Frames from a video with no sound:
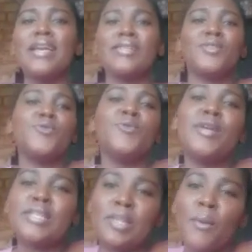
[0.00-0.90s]
In 2
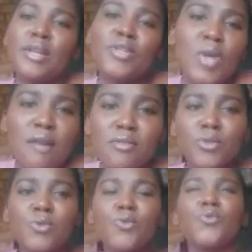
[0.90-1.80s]
years, I want to travel
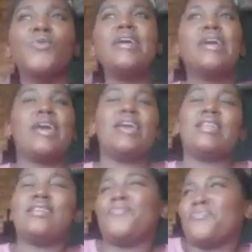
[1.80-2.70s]
to.
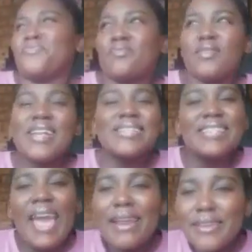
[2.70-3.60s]
In
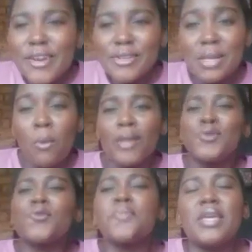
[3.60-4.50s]
10 years, I
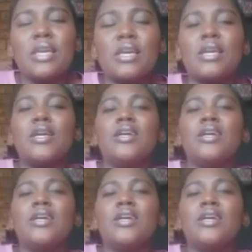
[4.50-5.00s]
want to be.